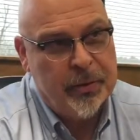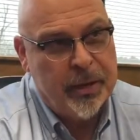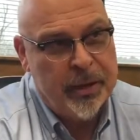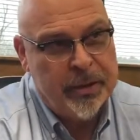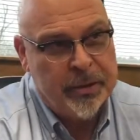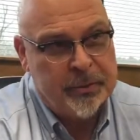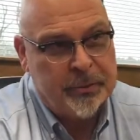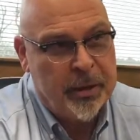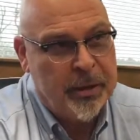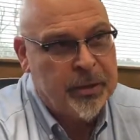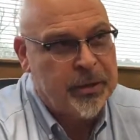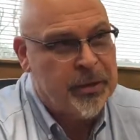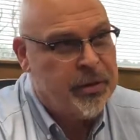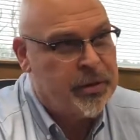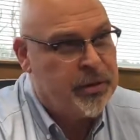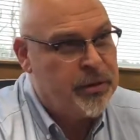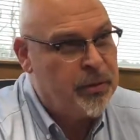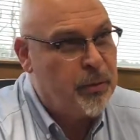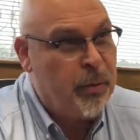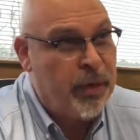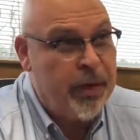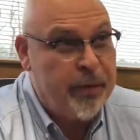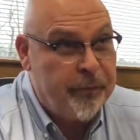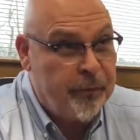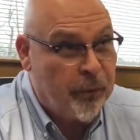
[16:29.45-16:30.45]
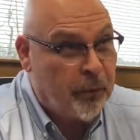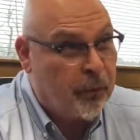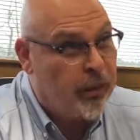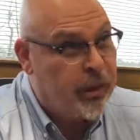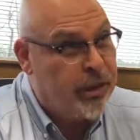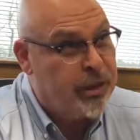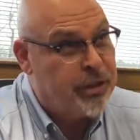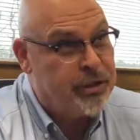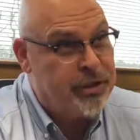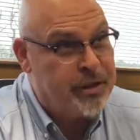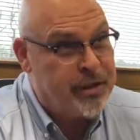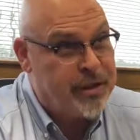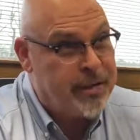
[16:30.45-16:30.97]
as much as 24
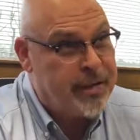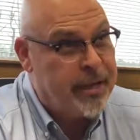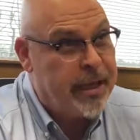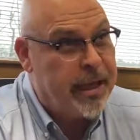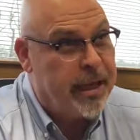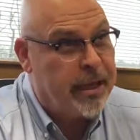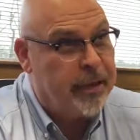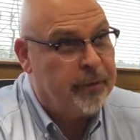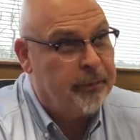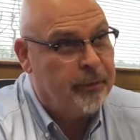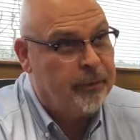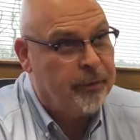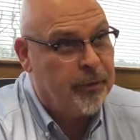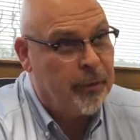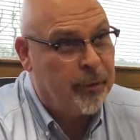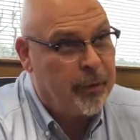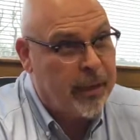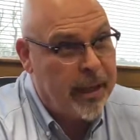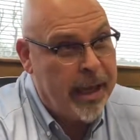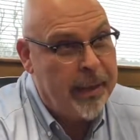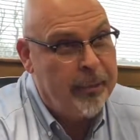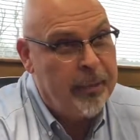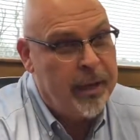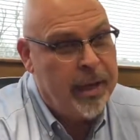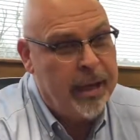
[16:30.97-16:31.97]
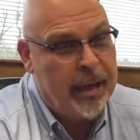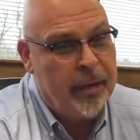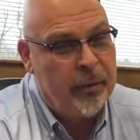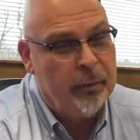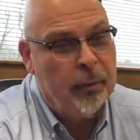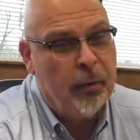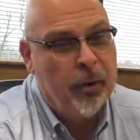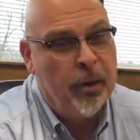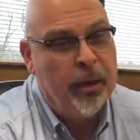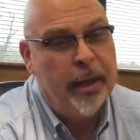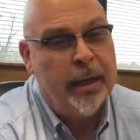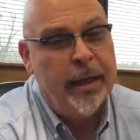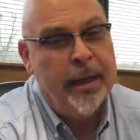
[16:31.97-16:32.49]
inches thick from laminated
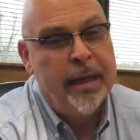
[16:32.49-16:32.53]
wood.